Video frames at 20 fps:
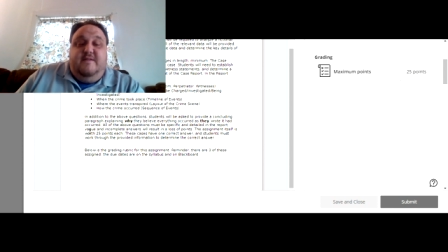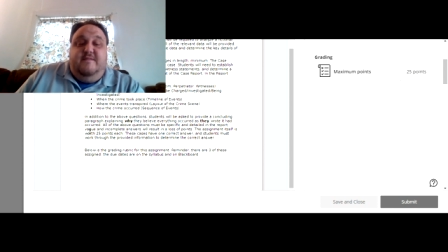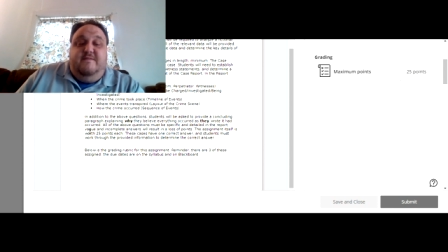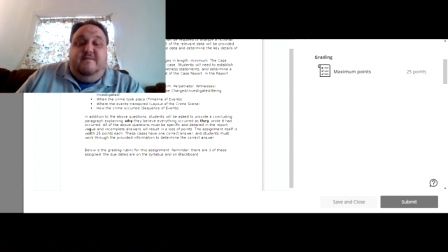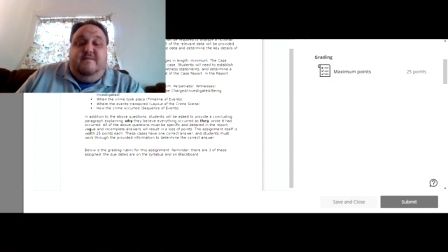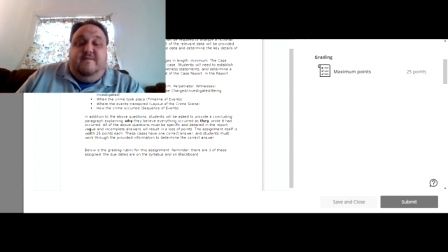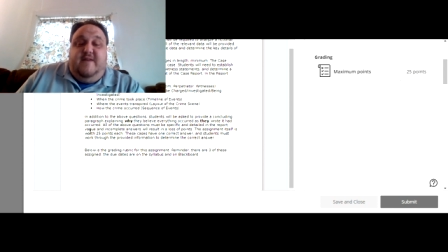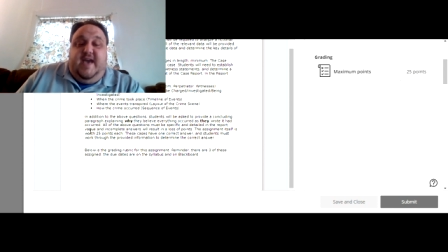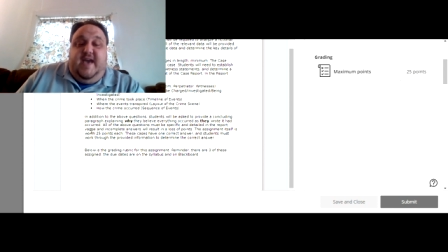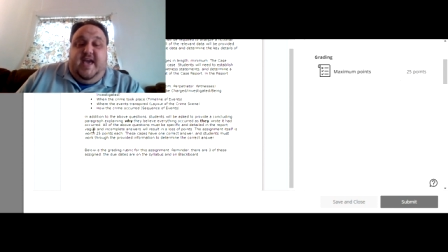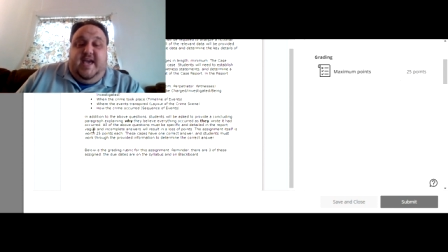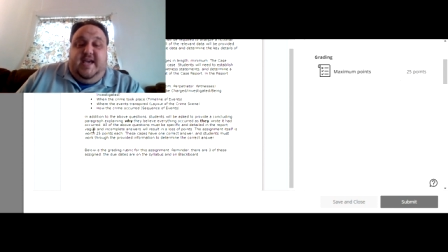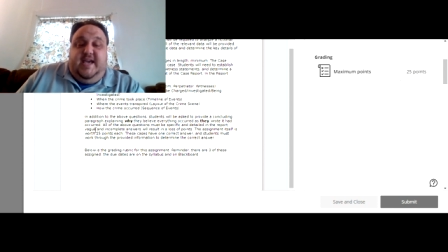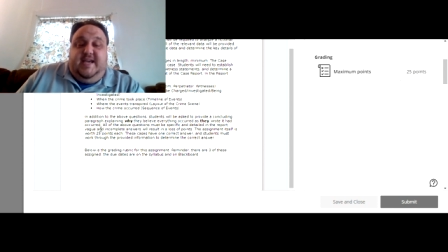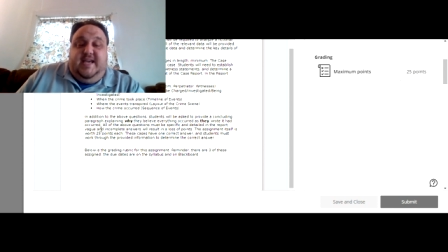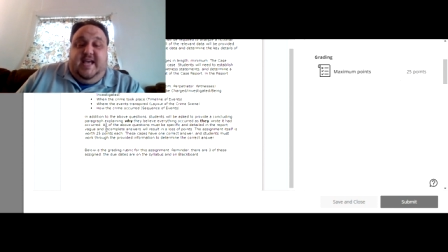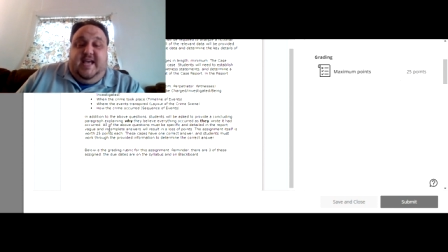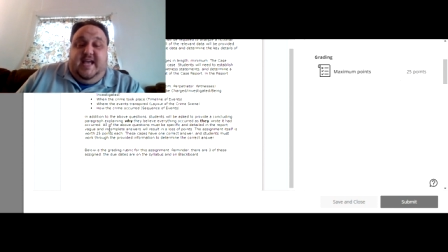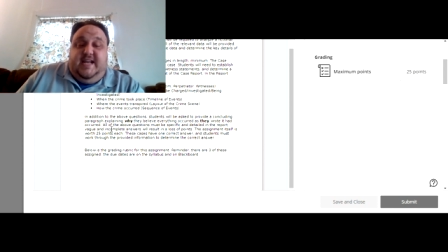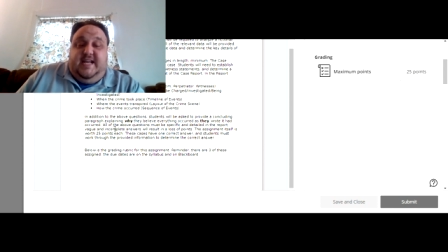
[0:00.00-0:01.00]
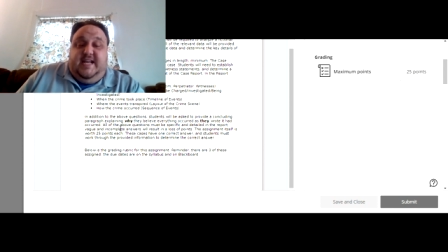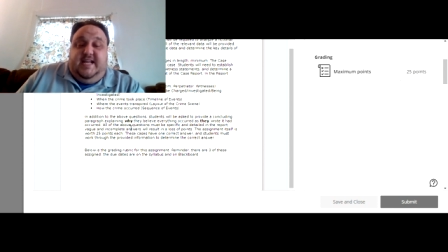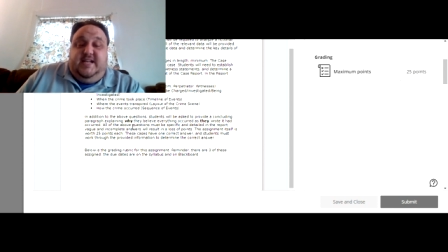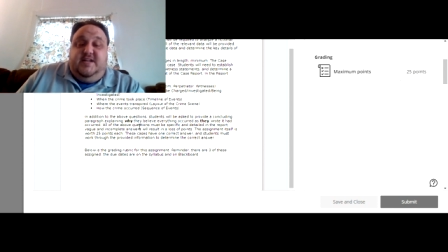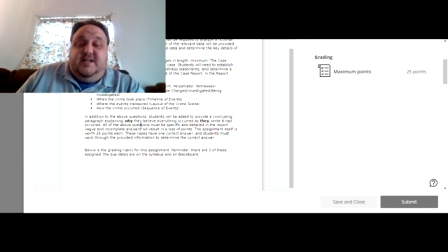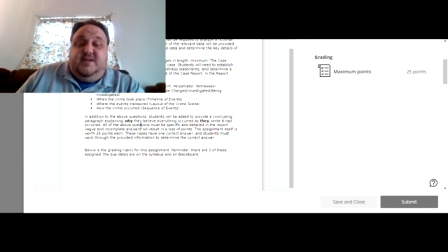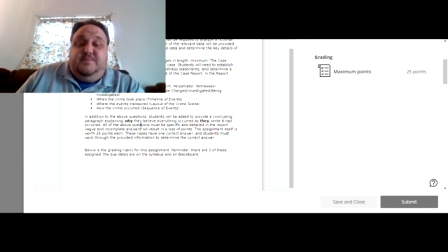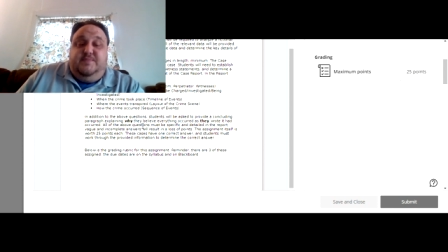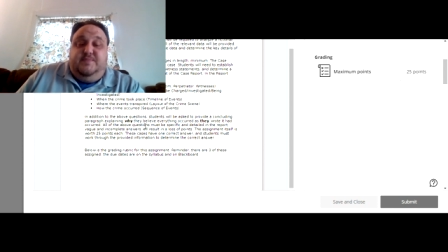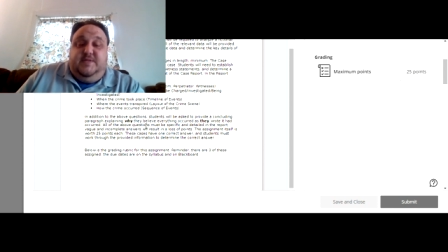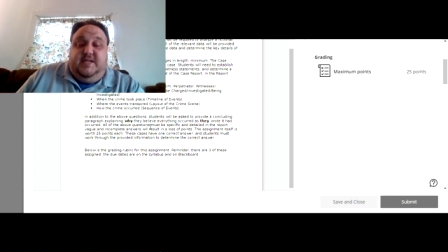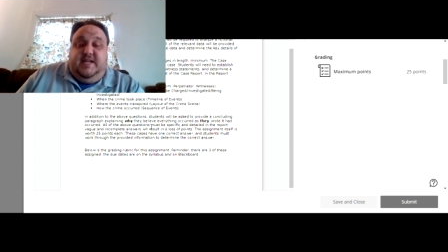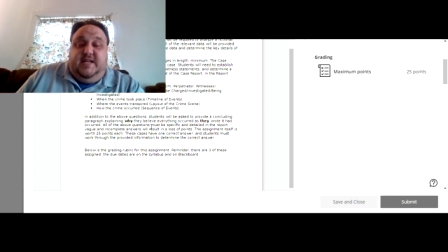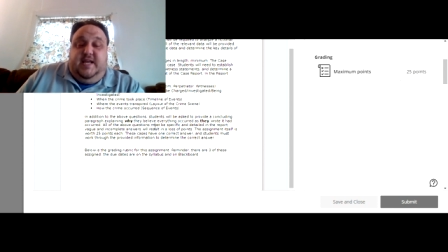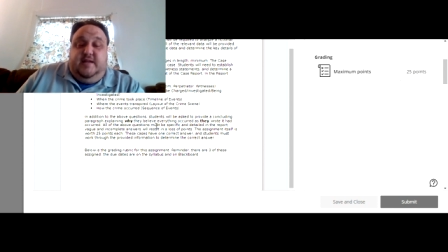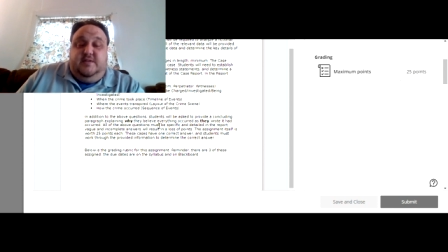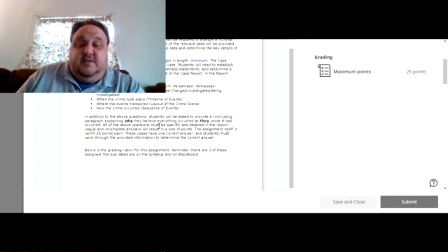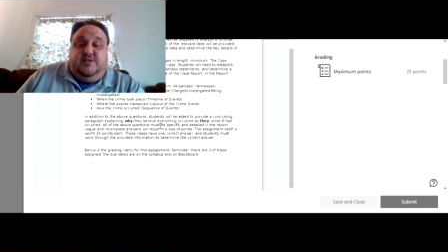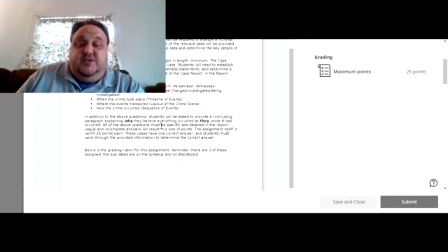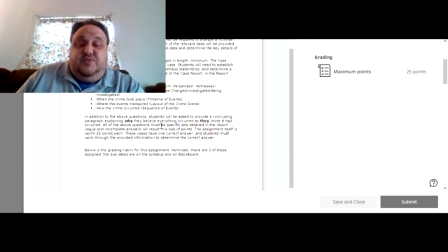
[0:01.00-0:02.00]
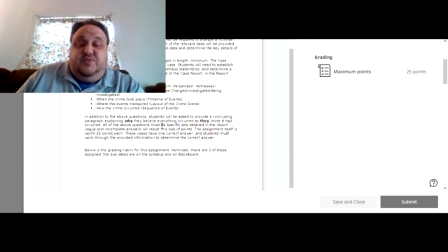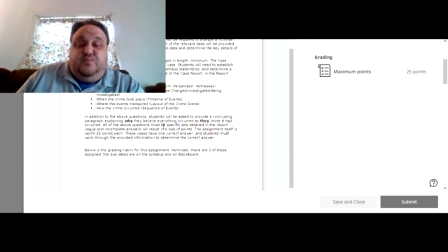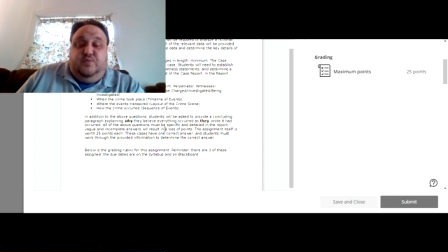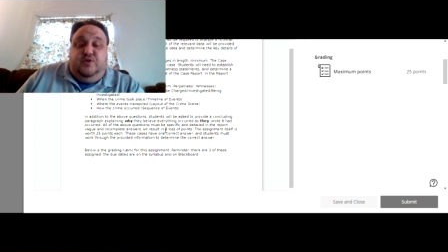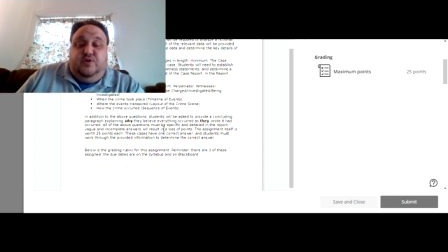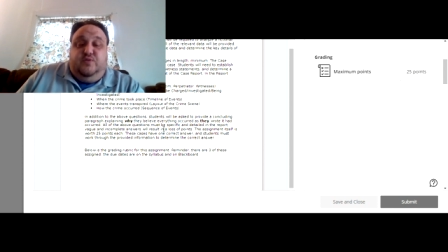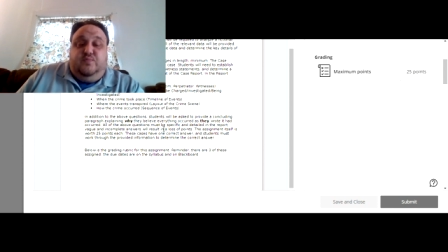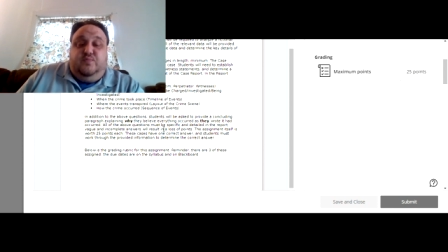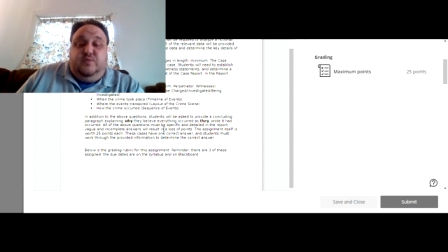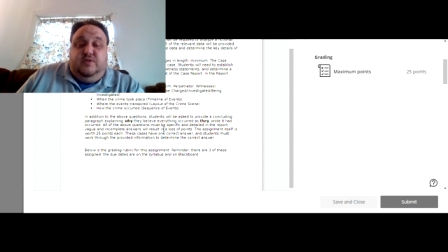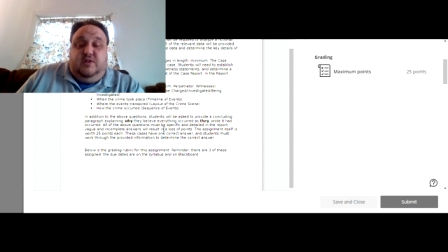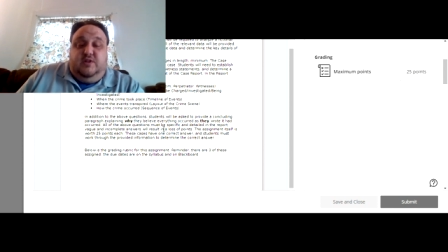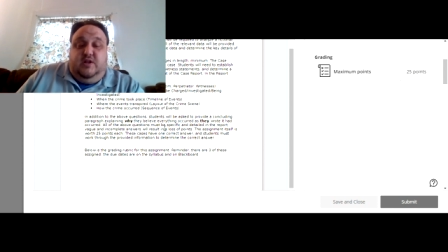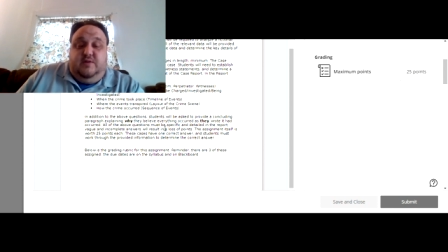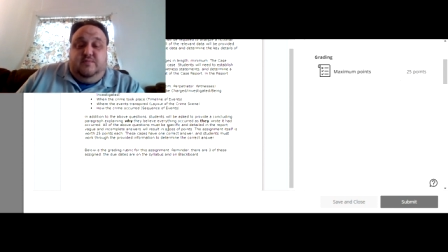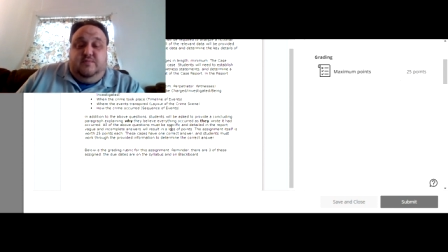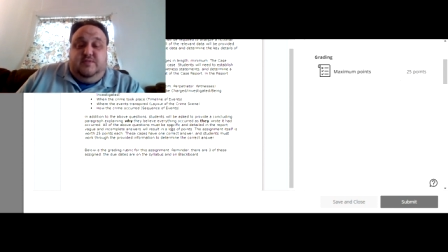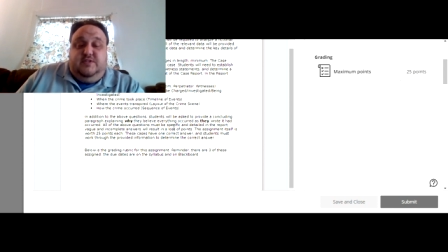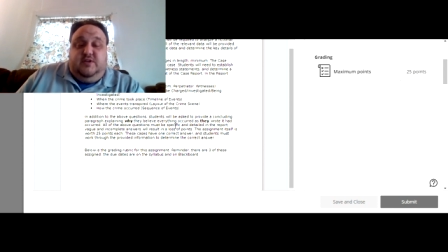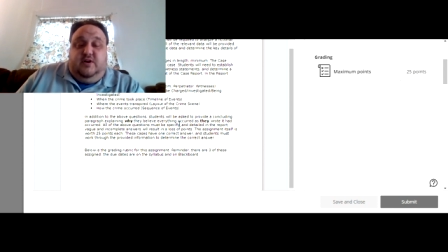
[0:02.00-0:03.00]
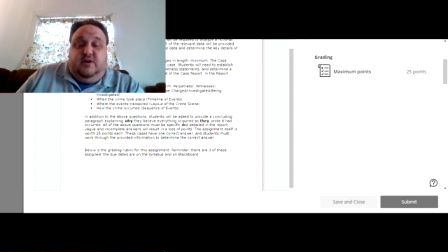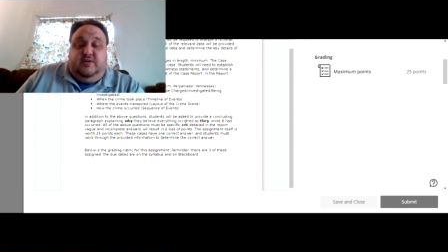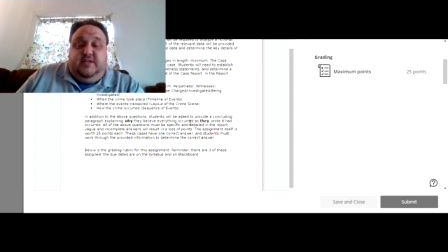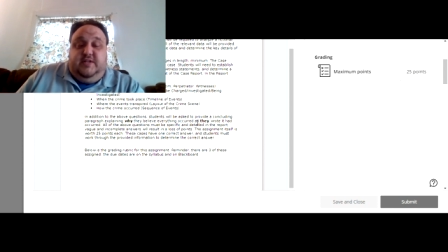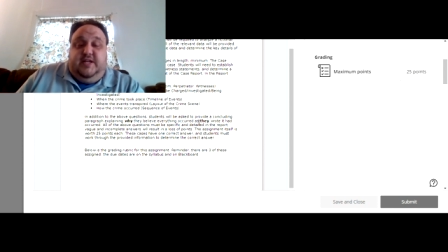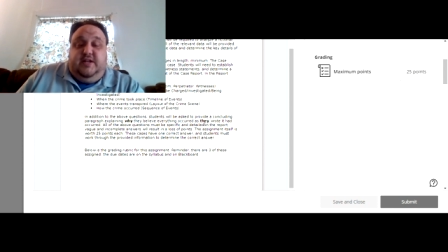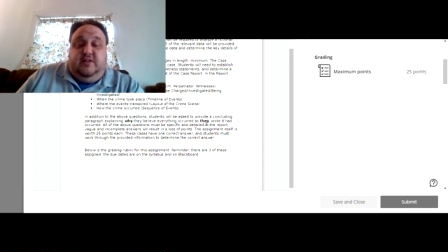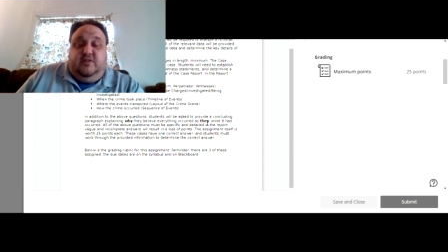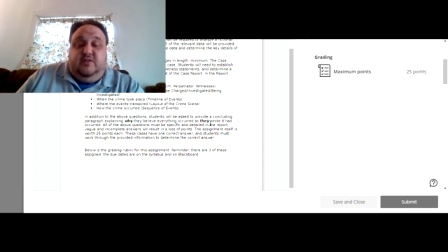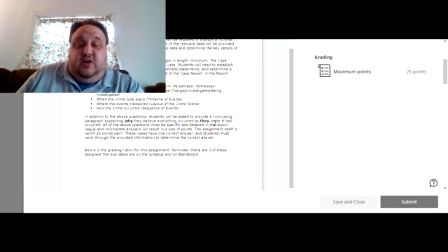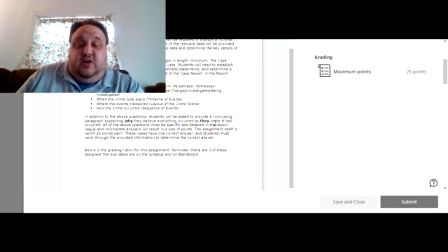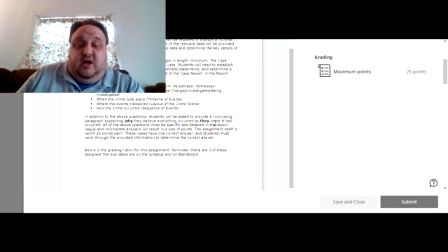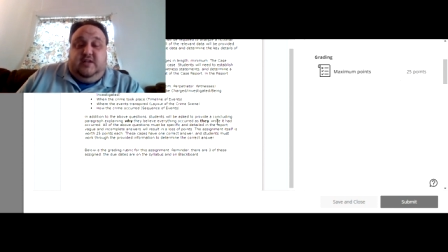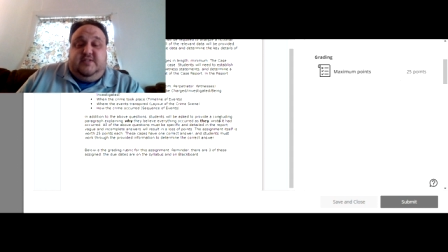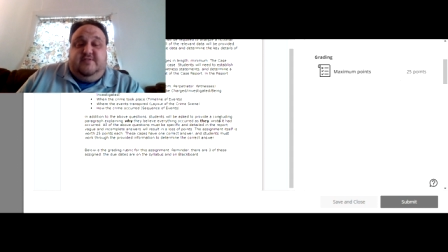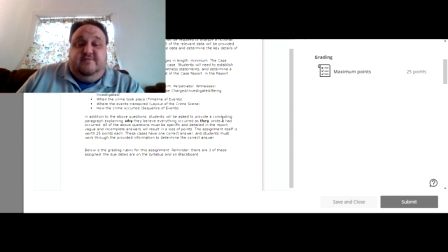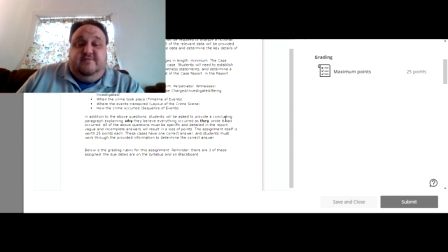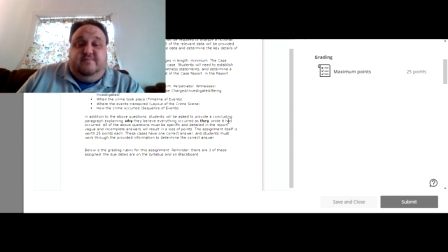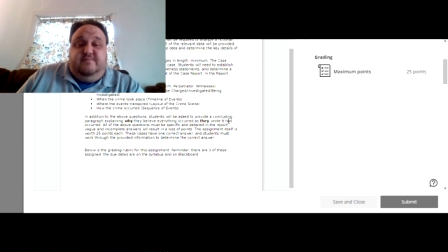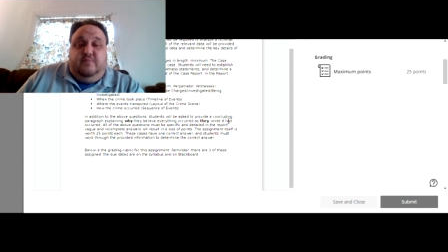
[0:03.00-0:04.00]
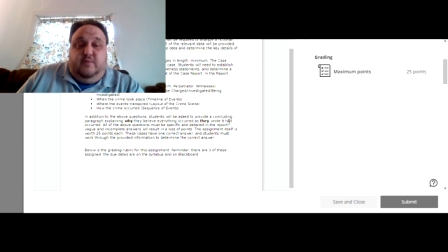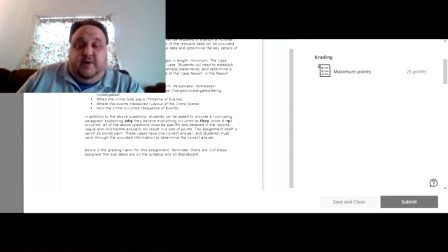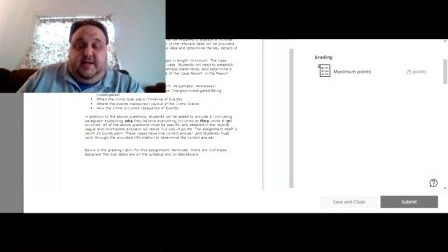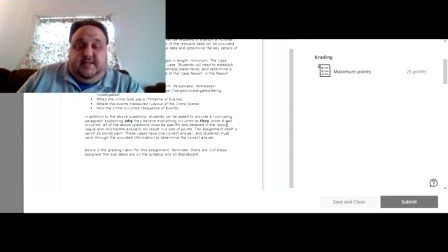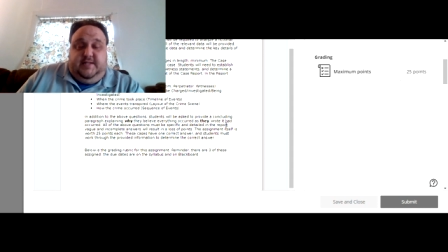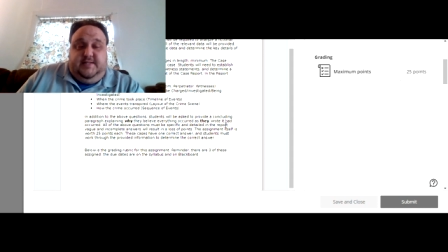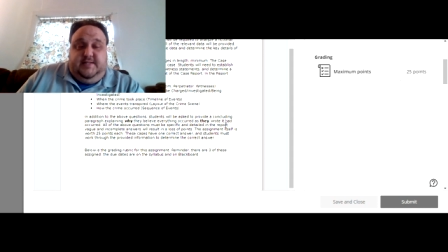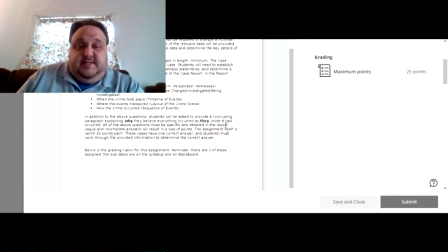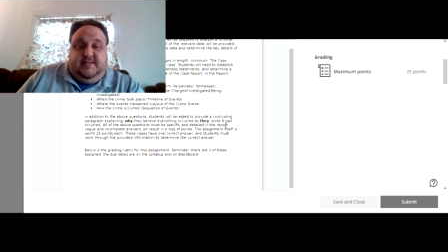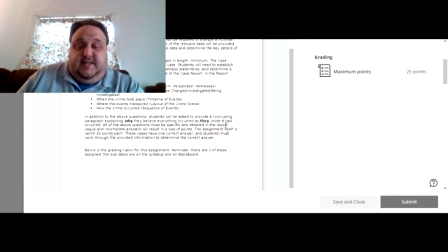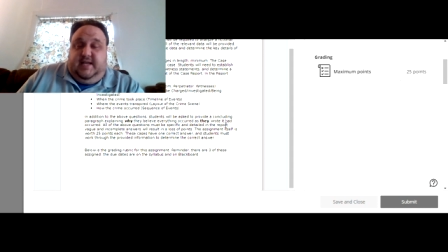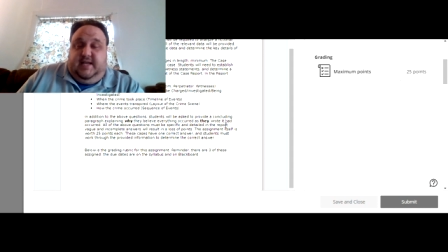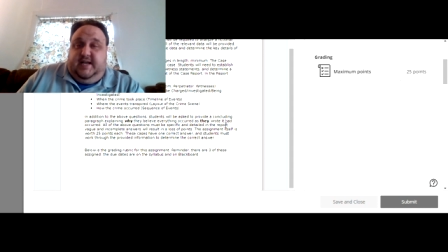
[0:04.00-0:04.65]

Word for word: Vague and incomplete answers will re result in a loss of points.